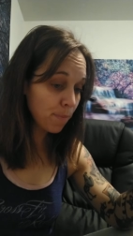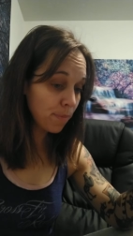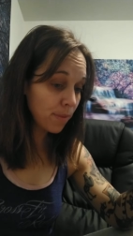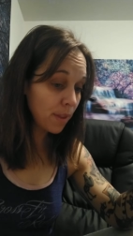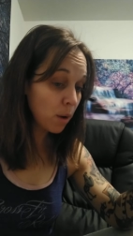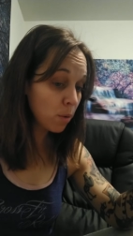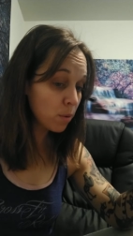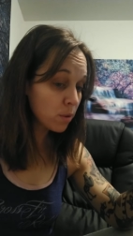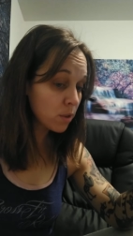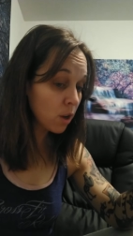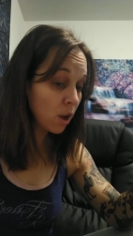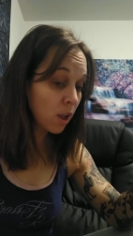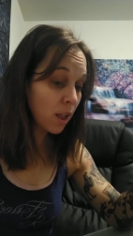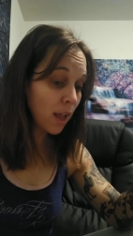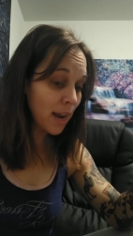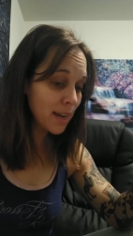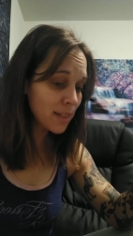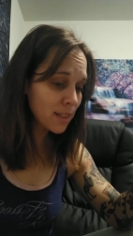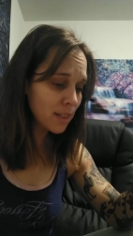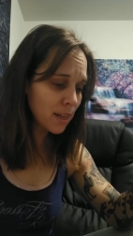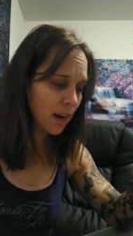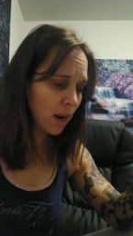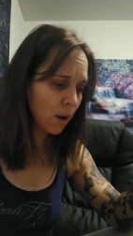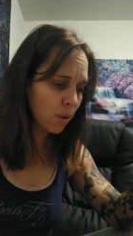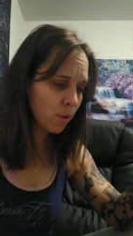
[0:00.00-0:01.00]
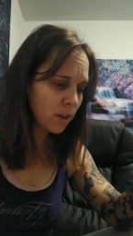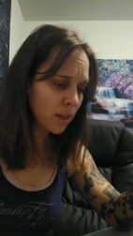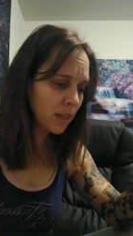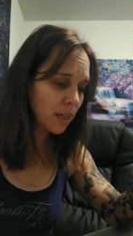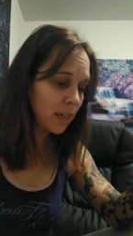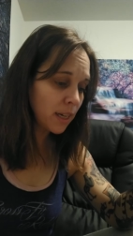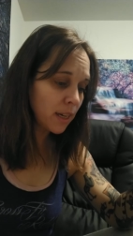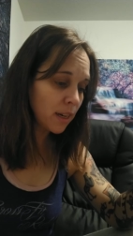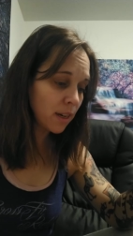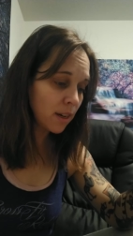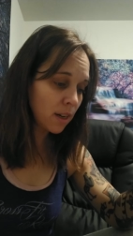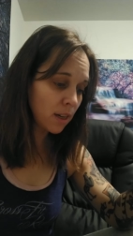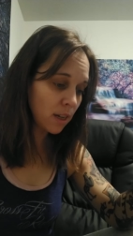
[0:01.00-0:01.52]
That was all Eisenhower
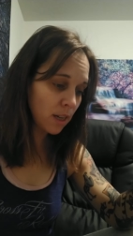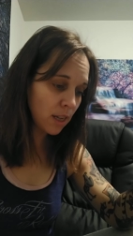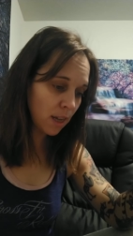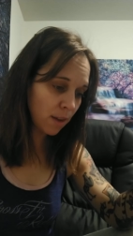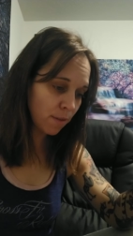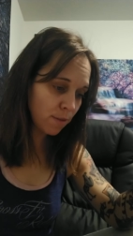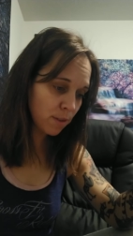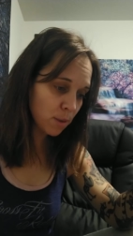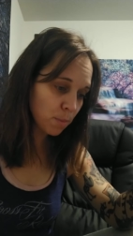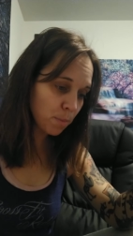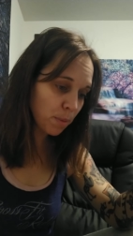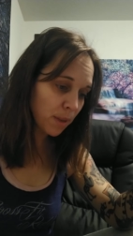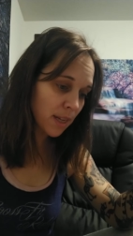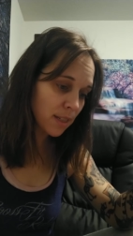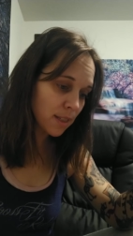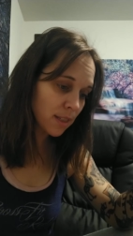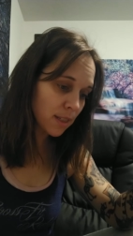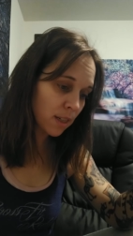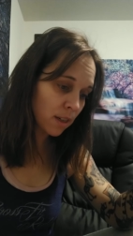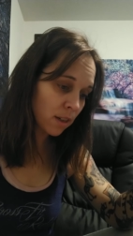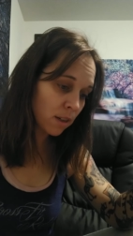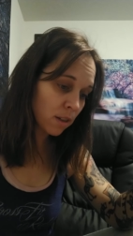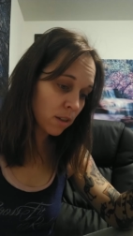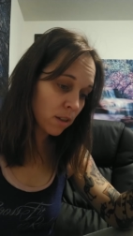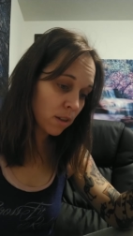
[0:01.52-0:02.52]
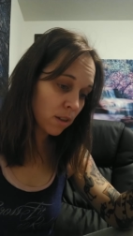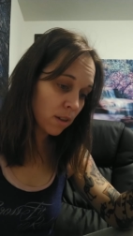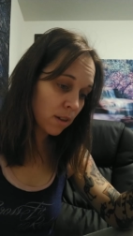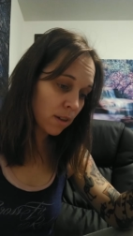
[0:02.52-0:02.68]
needed and gave his blessing.